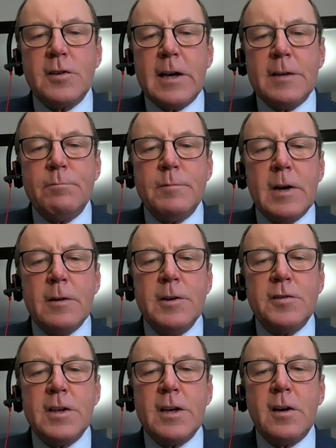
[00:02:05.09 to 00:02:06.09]
I
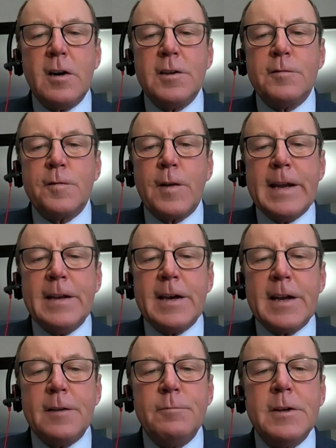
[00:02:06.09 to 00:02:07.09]
recently called a friend
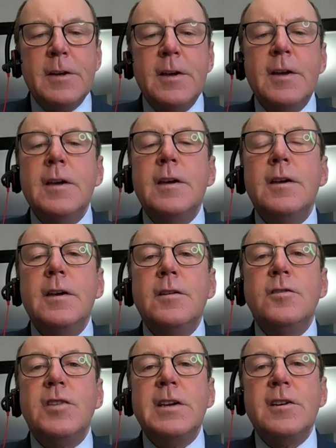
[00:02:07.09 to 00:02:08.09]
at a
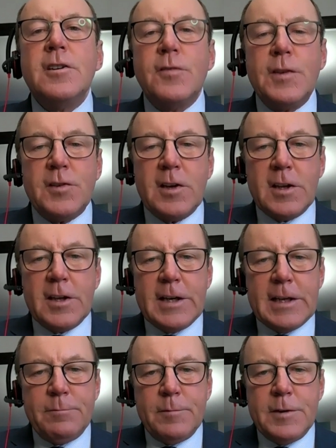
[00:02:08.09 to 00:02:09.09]
seniors
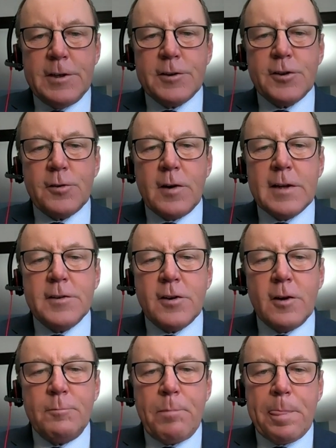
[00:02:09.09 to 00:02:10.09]
facility near
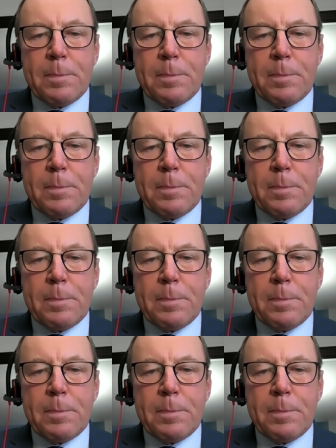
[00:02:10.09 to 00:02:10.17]
Toronto.